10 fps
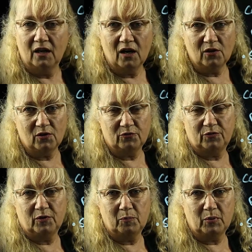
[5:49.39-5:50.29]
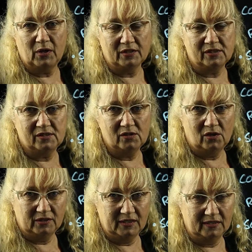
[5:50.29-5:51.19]
of plots
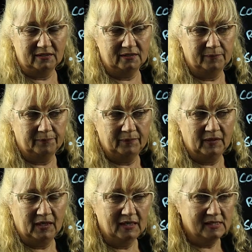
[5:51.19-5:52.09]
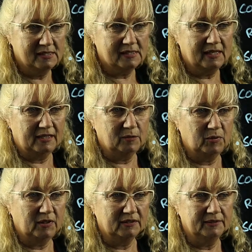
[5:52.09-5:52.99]
on it. Scatter
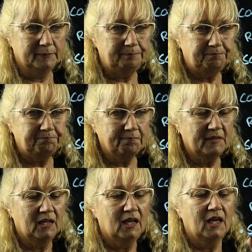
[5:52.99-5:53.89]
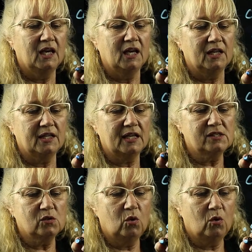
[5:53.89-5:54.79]
plot.
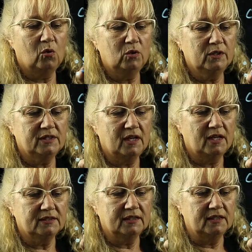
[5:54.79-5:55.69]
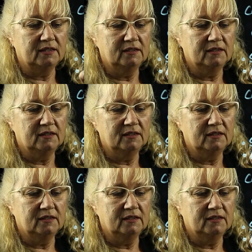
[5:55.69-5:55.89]
That's all the data,